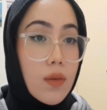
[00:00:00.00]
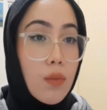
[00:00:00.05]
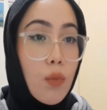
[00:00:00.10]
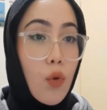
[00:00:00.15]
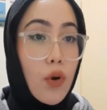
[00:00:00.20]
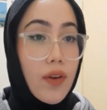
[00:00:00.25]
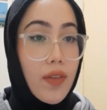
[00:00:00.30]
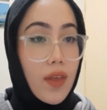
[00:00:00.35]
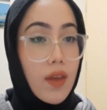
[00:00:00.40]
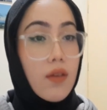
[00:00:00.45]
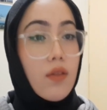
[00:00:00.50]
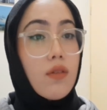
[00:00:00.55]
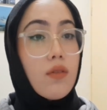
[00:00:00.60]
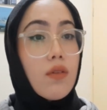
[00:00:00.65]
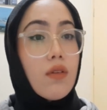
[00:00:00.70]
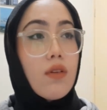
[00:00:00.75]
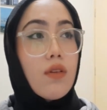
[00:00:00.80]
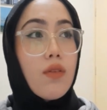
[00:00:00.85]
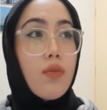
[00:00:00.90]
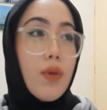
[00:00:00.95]
more
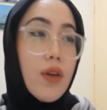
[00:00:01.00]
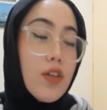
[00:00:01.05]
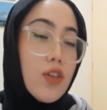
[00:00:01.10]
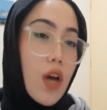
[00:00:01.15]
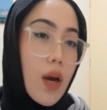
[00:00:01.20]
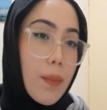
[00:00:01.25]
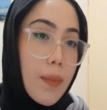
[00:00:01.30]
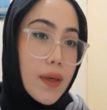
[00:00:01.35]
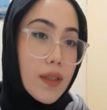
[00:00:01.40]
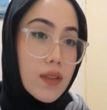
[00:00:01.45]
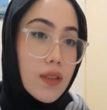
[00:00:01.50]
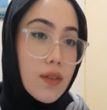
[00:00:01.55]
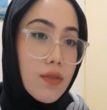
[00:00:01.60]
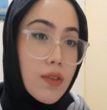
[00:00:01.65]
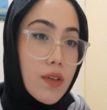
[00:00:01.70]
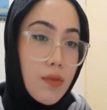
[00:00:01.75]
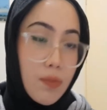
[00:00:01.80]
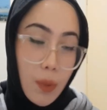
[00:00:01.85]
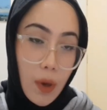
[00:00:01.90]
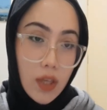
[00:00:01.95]
than three topics
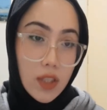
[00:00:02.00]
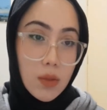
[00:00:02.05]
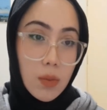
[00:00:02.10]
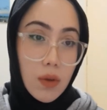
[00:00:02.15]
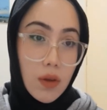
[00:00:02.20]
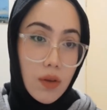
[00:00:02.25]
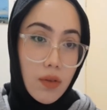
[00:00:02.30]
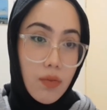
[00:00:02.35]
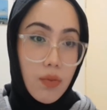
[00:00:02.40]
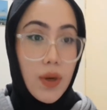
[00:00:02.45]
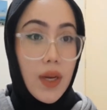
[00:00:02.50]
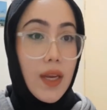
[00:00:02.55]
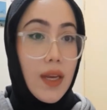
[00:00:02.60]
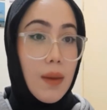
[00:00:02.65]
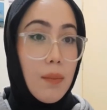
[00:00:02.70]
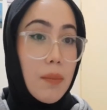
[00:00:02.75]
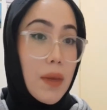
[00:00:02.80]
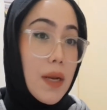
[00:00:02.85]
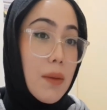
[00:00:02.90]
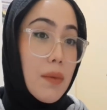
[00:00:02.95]
if possible. Three
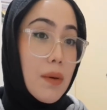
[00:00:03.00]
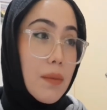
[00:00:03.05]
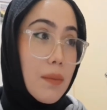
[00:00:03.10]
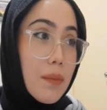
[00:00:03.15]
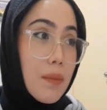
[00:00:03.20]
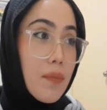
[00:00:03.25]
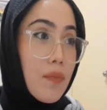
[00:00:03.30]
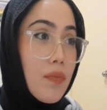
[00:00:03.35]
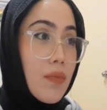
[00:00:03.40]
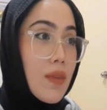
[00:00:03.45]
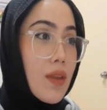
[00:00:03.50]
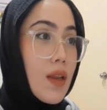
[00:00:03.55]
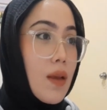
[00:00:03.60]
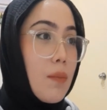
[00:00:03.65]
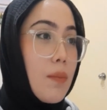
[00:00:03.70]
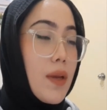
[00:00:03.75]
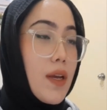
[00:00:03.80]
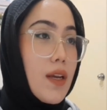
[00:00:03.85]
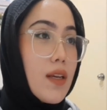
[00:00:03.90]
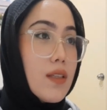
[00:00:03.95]
minimum,
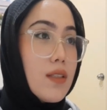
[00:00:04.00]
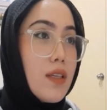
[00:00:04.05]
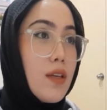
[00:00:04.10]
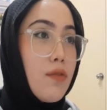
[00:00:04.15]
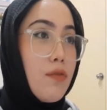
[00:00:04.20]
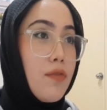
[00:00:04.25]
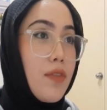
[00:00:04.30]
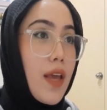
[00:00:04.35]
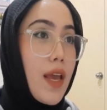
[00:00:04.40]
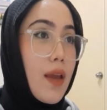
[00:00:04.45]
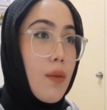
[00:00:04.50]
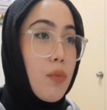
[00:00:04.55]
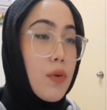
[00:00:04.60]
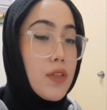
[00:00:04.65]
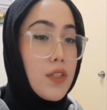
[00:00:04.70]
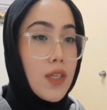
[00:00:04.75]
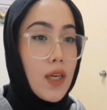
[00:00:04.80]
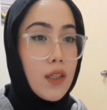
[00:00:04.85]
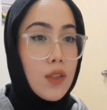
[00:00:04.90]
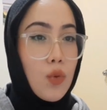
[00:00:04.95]
because if they
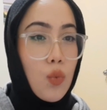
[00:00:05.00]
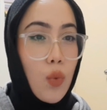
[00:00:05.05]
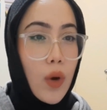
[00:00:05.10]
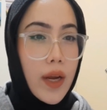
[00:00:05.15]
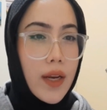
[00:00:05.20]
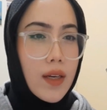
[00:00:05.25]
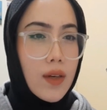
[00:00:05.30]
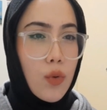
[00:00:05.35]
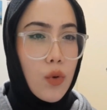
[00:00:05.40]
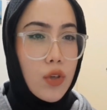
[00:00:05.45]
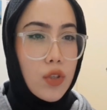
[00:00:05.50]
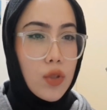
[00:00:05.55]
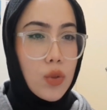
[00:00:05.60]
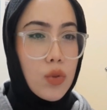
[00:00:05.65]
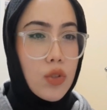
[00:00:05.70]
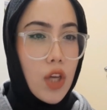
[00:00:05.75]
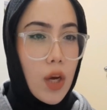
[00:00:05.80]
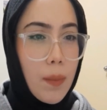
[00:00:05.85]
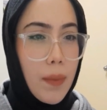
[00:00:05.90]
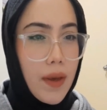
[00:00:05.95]
reject one or two
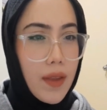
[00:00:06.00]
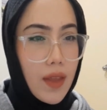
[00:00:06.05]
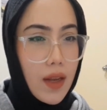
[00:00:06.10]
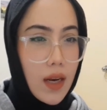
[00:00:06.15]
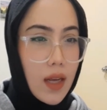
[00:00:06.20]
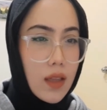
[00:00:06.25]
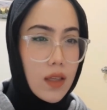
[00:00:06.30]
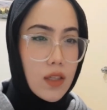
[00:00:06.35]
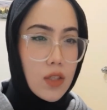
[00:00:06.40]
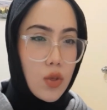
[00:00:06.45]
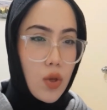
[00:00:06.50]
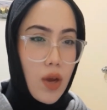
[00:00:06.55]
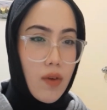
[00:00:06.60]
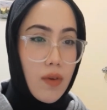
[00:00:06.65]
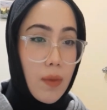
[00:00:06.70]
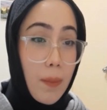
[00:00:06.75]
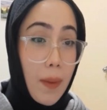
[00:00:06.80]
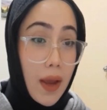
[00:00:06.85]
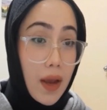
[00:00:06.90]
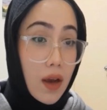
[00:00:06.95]
topics, then at least you have
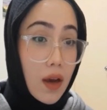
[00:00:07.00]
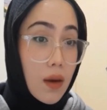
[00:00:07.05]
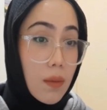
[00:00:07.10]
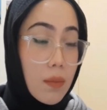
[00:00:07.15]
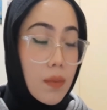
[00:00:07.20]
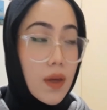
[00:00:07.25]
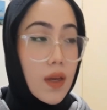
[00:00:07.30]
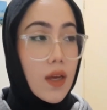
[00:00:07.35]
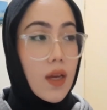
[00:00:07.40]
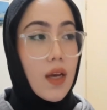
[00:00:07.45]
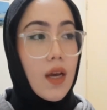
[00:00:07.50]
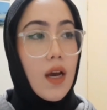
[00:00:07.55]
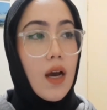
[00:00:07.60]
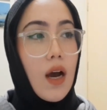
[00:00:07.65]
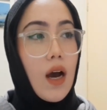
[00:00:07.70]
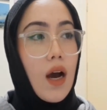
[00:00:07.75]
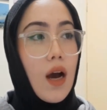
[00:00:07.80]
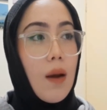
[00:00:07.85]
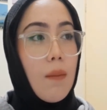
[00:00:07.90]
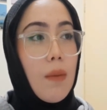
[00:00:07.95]
a backup.
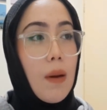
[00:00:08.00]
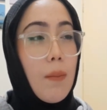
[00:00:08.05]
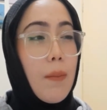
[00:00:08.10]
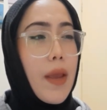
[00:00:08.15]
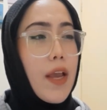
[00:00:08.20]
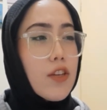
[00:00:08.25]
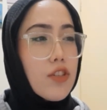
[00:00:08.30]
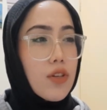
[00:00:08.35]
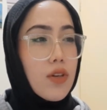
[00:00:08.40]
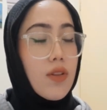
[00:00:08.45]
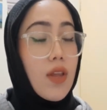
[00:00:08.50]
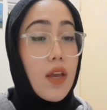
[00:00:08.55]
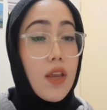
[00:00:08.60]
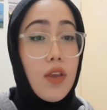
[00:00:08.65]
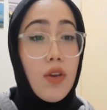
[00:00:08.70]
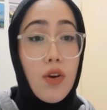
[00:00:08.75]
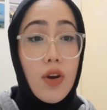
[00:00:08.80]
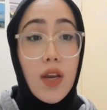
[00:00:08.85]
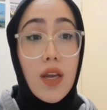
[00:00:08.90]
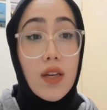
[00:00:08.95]
But make sure that
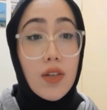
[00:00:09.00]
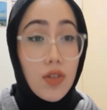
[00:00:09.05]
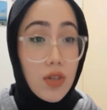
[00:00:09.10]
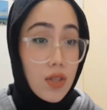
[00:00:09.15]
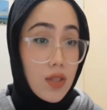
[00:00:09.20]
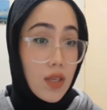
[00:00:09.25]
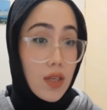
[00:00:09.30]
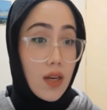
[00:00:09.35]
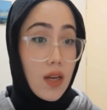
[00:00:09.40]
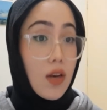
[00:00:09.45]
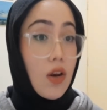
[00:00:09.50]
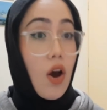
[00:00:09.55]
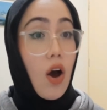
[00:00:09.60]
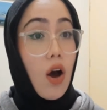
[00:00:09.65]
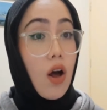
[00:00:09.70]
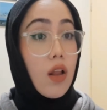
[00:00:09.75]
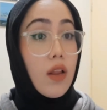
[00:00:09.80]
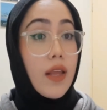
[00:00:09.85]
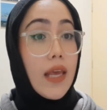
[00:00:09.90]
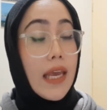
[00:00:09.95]
you're interested in
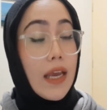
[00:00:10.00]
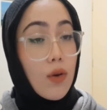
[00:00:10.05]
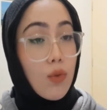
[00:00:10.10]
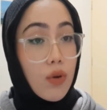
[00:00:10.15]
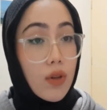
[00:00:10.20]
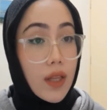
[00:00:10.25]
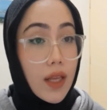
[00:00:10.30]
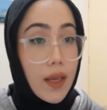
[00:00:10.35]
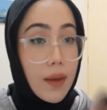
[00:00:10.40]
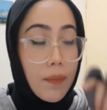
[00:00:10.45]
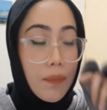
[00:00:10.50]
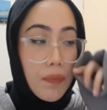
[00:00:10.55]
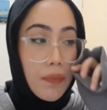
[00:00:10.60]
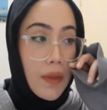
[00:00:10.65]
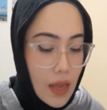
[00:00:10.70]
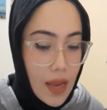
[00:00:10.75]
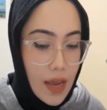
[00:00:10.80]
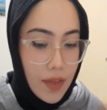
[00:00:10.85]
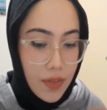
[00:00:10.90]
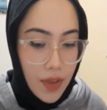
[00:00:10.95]
all equally.
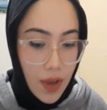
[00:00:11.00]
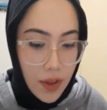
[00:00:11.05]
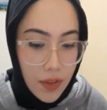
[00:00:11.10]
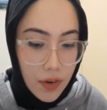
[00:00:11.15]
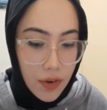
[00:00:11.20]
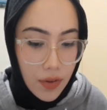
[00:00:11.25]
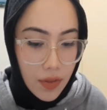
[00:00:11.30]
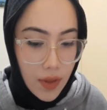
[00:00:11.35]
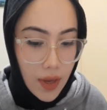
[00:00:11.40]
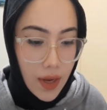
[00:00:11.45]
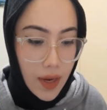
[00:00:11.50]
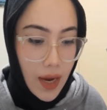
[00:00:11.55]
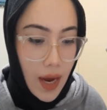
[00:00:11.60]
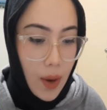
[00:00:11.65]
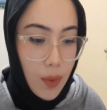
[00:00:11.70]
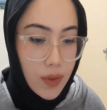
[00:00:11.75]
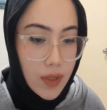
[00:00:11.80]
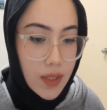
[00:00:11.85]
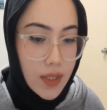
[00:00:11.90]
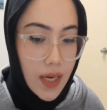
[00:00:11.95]
And the other thing I
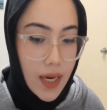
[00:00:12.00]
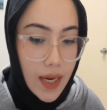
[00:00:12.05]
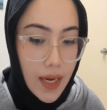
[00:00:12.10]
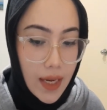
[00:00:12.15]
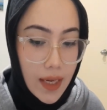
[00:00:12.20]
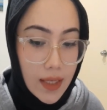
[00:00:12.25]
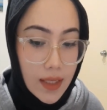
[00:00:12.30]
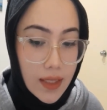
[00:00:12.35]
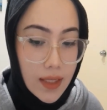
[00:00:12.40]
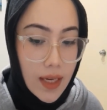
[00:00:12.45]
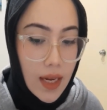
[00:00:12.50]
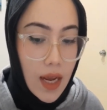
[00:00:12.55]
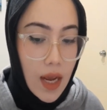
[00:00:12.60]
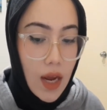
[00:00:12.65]
would say is,